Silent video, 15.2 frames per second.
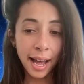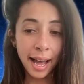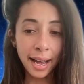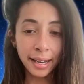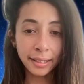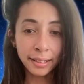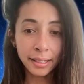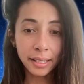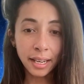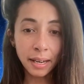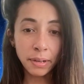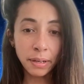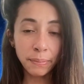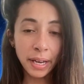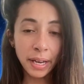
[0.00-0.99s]
I understand
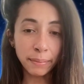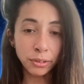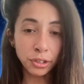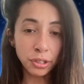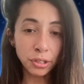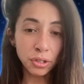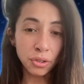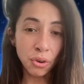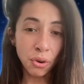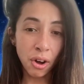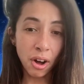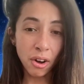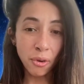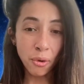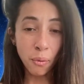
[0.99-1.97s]
maybe I'm just
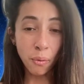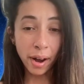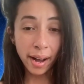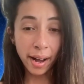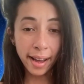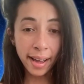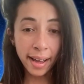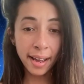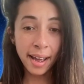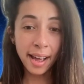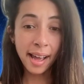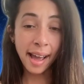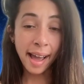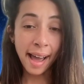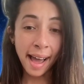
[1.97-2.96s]
not quite
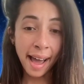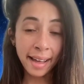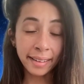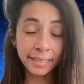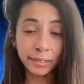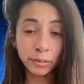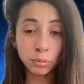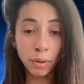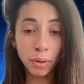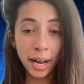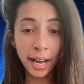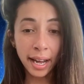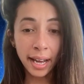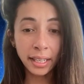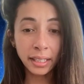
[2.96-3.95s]
at the
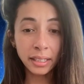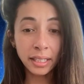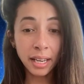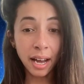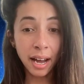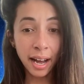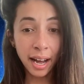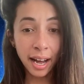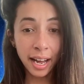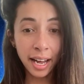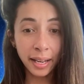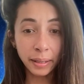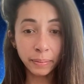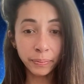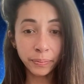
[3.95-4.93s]
right
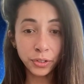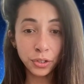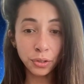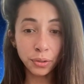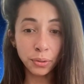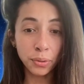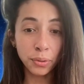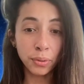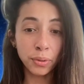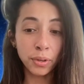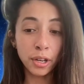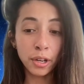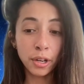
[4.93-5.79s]
time to